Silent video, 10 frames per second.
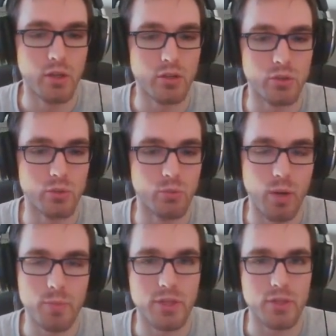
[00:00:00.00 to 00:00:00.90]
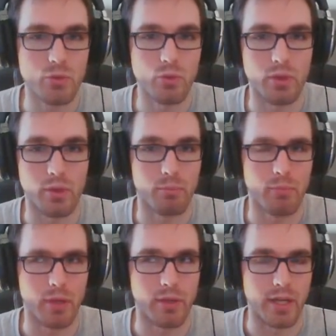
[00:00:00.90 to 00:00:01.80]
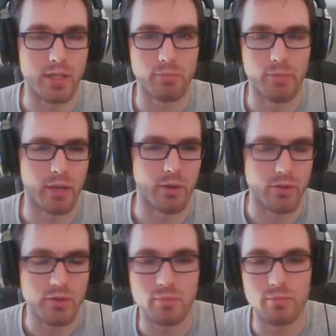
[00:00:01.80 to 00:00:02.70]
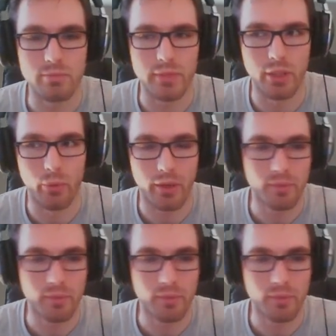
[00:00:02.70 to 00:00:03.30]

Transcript: to website scrolling parallax backgrounds in a way.